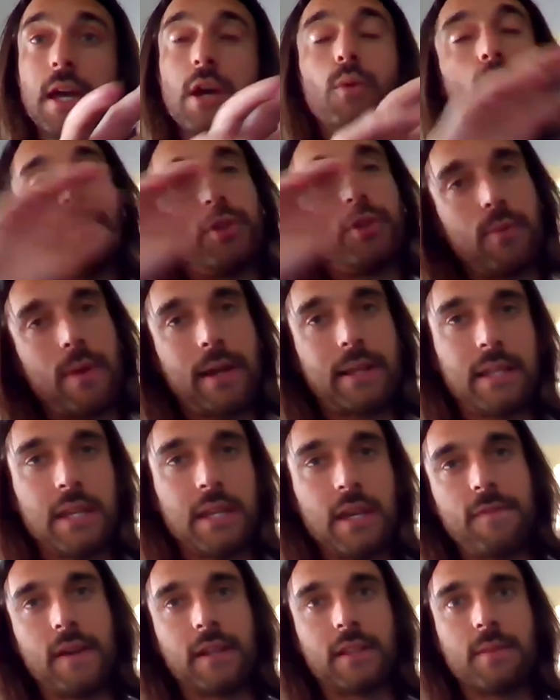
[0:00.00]
will directly
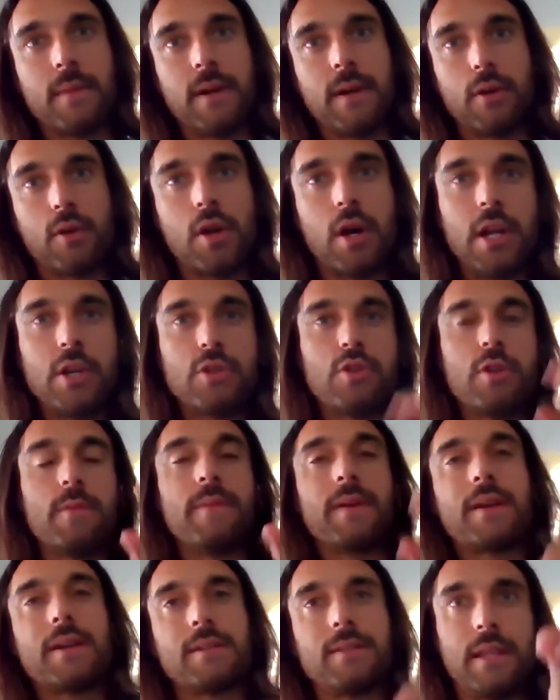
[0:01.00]
affect the mitochondria
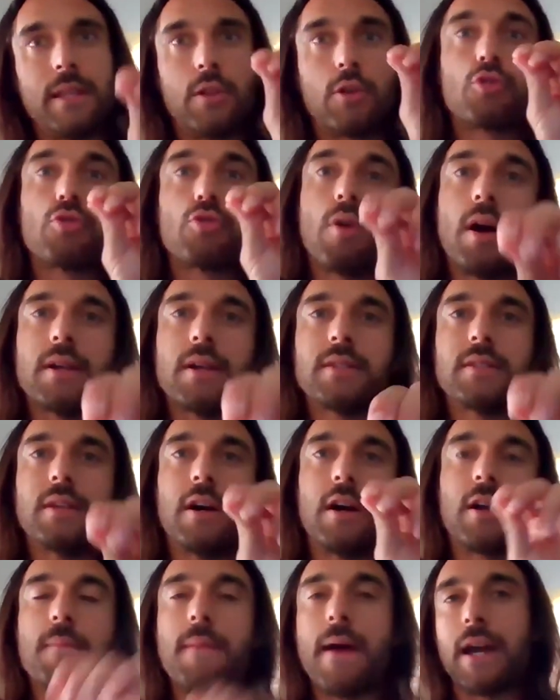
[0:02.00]
because they'll
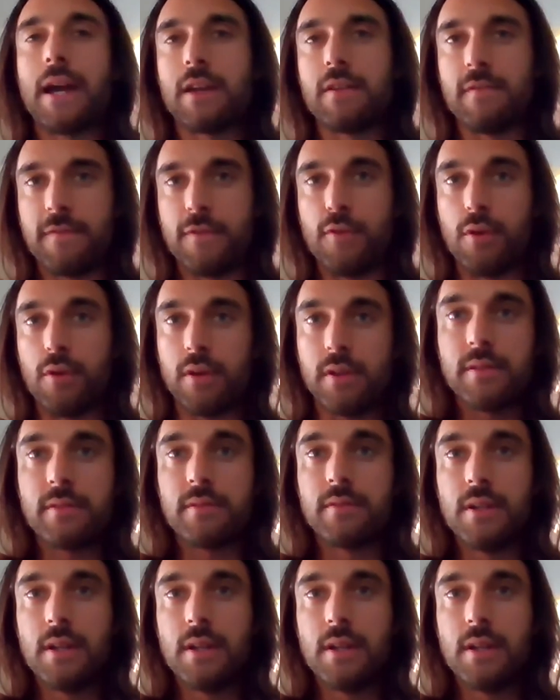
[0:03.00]
crosstalk back and forth.